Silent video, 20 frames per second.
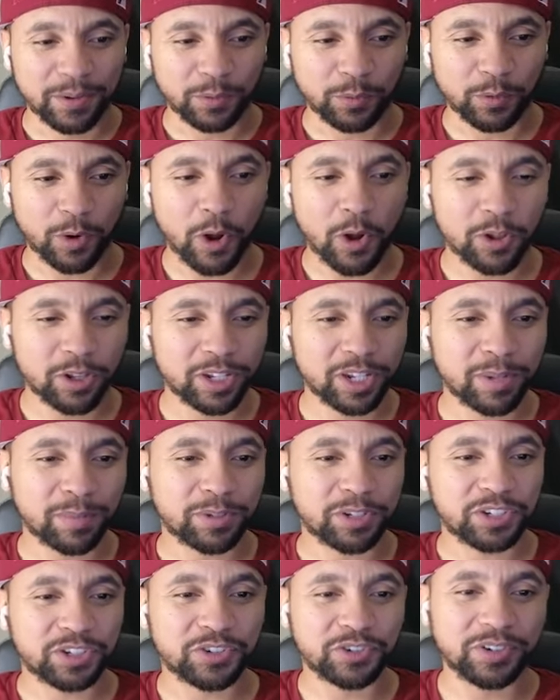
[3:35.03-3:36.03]
rolling up the
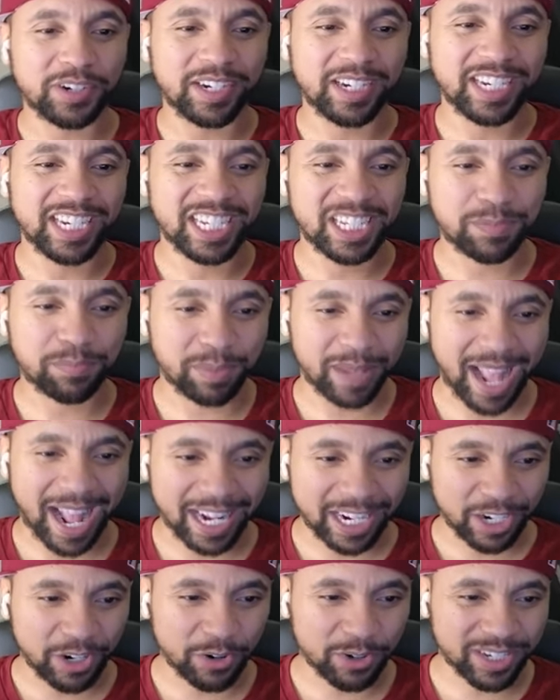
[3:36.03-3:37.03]
street. He
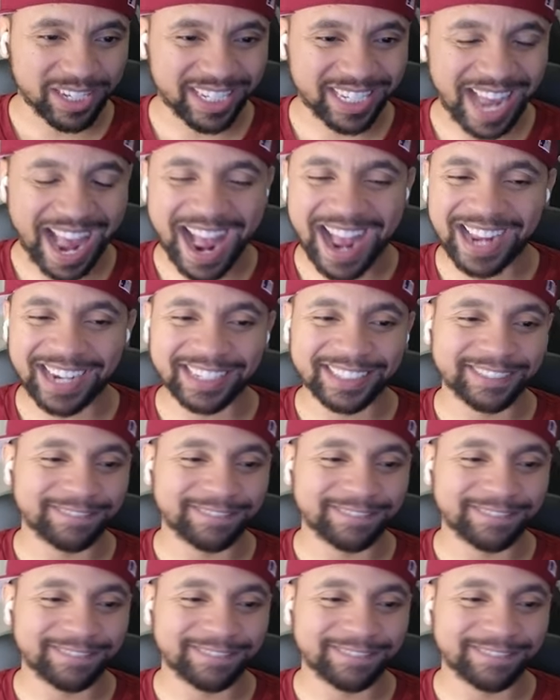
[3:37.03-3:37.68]
splattered on the sign.